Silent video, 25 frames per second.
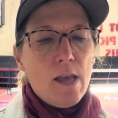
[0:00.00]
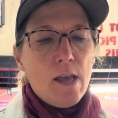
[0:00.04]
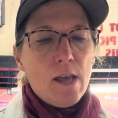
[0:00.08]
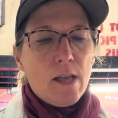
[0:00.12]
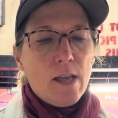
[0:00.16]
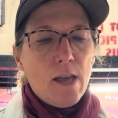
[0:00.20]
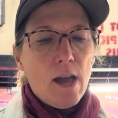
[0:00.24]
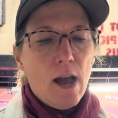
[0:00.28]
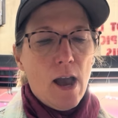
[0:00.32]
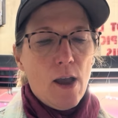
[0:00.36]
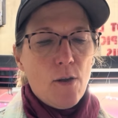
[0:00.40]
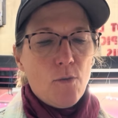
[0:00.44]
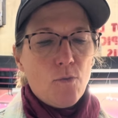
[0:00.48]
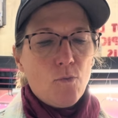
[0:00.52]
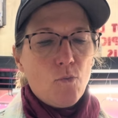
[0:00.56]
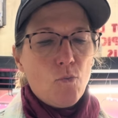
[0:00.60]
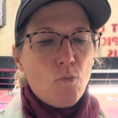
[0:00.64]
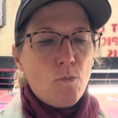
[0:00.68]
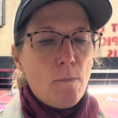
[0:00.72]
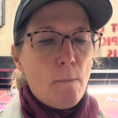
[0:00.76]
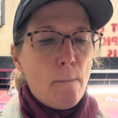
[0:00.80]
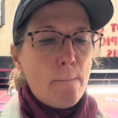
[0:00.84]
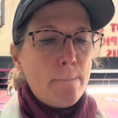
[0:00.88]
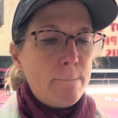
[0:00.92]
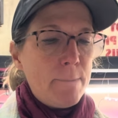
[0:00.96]
Got
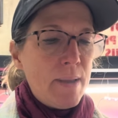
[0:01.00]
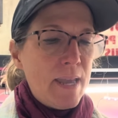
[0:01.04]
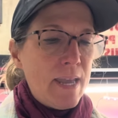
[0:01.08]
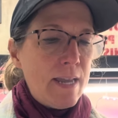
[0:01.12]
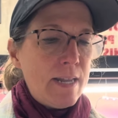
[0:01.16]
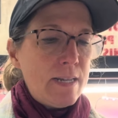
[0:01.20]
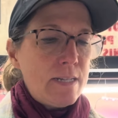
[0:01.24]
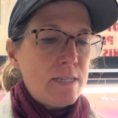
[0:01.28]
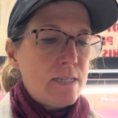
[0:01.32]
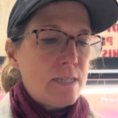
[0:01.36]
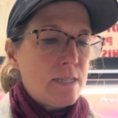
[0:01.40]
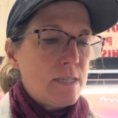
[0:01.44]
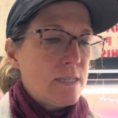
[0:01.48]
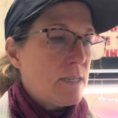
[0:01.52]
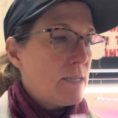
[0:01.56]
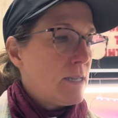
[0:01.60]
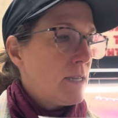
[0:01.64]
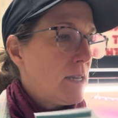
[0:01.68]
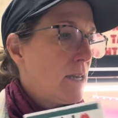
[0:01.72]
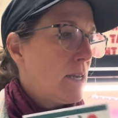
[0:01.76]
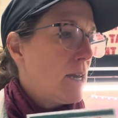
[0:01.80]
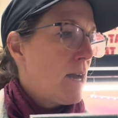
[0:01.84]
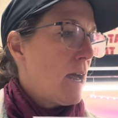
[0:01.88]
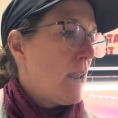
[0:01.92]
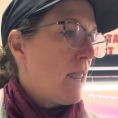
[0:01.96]
beets.
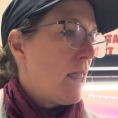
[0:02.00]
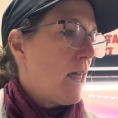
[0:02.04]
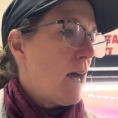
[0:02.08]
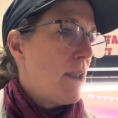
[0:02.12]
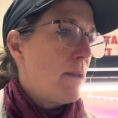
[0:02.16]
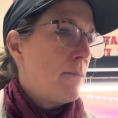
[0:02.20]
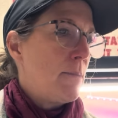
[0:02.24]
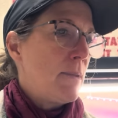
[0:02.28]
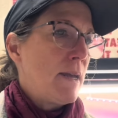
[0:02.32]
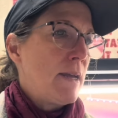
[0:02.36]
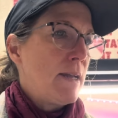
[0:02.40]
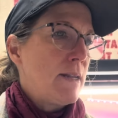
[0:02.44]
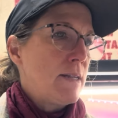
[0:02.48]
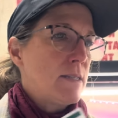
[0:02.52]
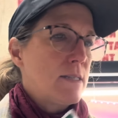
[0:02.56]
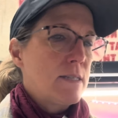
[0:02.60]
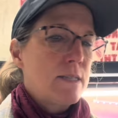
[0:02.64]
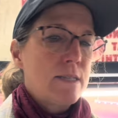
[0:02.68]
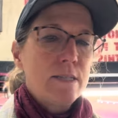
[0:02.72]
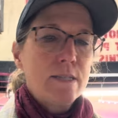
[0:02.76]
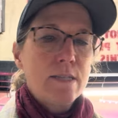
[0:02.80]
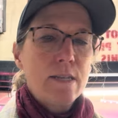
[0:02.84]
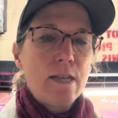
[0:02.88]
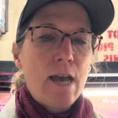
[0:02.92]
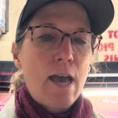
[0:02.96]
Got a lot of beets.
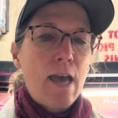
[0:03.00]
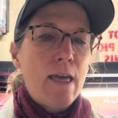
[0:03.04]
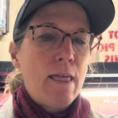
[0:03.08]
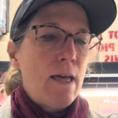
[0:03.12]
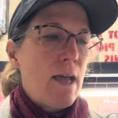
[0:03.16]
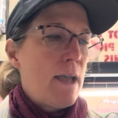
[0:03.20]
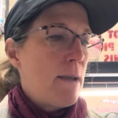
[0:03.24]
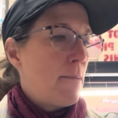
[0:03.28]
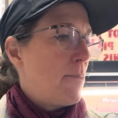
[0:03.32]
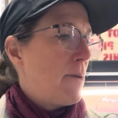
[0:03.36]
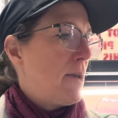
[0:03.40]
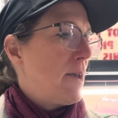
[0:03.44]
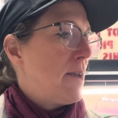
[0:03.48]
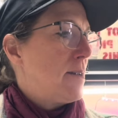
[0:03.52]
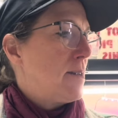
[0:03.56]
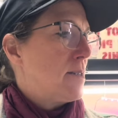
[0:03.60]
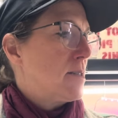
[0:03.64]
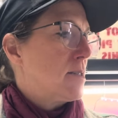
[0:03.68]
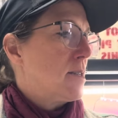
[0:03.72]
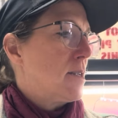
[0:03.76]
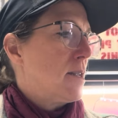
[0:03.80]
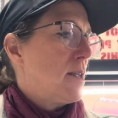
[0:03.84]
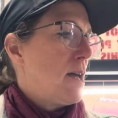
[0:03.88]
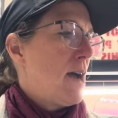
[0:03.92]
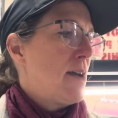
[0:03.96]
I like
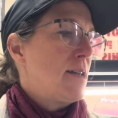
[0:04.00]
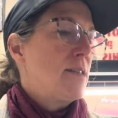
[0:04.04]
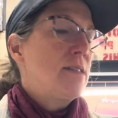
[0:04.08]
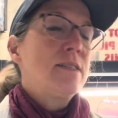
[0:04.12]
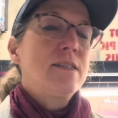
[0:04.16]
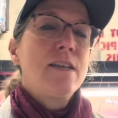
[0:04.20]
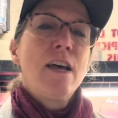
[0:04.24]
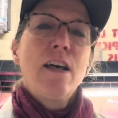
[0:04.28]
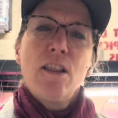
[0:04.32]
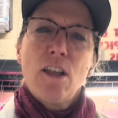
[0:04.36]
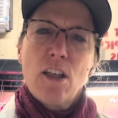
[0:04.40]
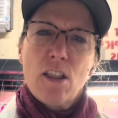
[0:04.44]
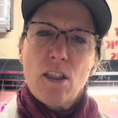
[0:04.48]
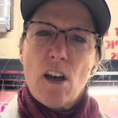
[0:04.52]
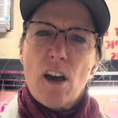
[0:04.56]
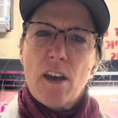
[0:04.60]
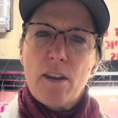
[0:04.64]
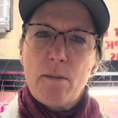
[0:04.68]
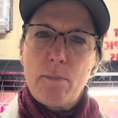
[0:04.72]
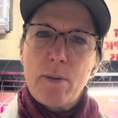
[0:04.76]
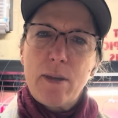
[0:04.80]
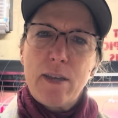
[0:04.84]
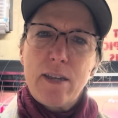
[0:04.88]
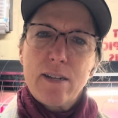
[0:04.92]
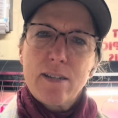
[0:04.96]
beets. I sell a lot
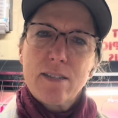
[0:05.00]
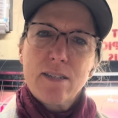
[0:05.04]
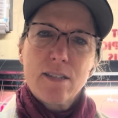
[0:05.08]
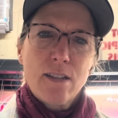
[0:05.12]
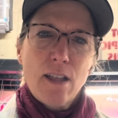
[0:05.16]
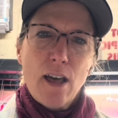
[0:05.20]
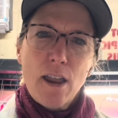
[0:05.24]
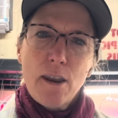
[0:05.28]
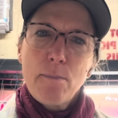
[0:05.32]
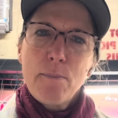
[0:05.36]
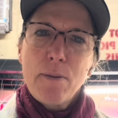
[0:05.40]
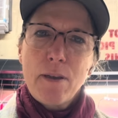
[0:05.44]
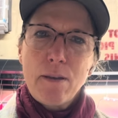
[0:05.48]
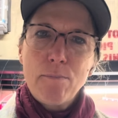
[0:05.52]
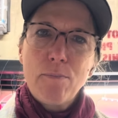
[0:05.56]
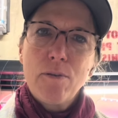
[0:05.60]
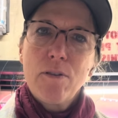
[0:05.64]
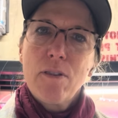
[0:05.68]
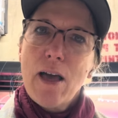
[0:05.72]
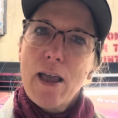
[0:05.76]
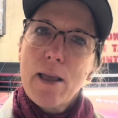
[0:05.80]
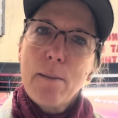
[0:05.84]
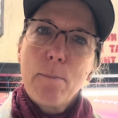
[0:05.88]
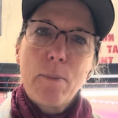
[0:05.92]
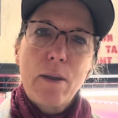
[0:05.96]
of beets. A lot of people
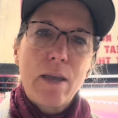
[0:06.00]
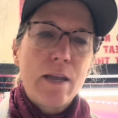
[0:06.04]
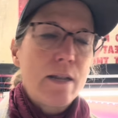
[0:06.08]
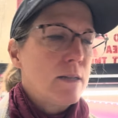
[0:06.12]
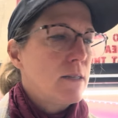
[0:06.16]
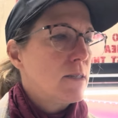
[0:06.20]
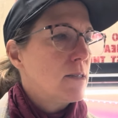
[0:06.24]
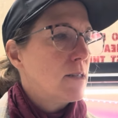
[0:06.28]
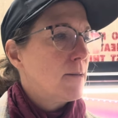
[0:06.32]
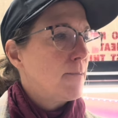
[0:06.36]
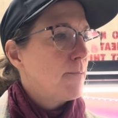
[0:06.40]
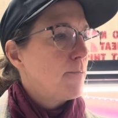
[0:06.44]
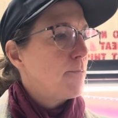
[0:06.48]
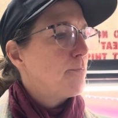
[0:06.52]
like beets.